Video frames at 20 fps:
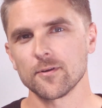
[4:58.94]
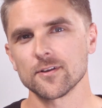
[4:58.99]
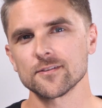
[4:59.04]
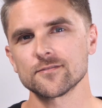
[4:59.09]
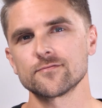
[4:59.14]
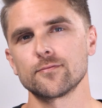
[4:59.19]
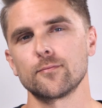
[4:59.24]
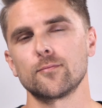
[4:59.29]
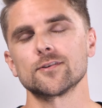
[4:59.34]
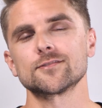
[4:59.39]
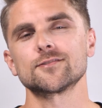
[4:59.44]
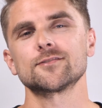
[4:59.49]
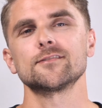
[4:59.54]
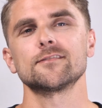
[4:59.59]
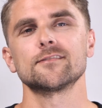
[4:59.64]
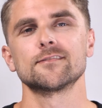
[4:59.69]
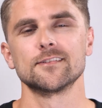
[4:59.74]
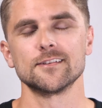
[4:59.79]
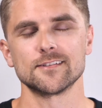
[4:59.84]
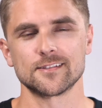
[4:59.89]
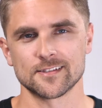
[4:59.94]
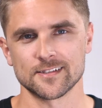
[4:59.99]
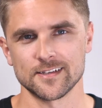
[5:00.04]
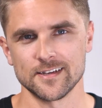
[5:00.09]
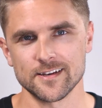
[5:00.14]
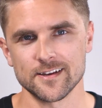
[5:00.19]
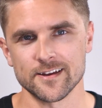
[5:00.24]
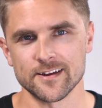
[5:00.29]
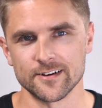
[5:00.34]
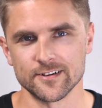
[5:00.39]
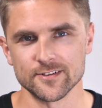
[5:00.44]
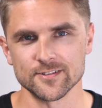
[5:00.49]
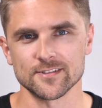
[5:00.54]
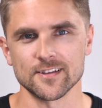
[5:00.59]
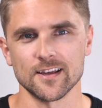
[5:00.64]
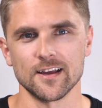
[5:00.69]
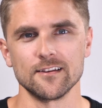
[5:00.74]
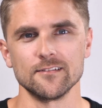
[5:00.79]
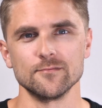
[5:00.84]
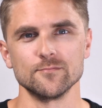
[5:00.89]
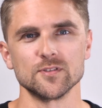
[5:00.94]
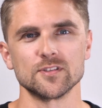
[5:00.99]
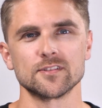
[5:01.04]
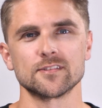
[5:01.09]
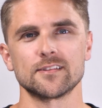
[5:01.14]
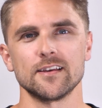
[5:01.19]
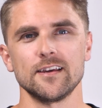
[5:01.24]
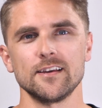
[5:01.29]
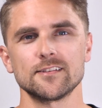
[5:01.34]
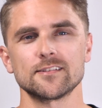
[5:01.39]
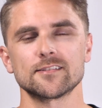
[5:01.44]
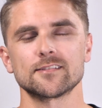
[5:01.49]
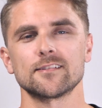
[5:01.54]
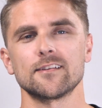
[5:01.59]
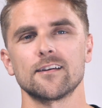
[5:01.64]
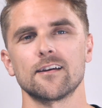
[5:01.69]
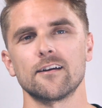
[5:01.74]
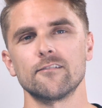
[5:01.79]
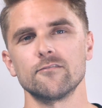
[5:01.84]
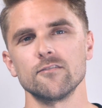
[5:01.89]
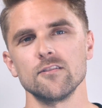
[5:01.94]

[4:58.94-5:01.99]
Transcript: much for watching the 10 hairstyling mistakes. I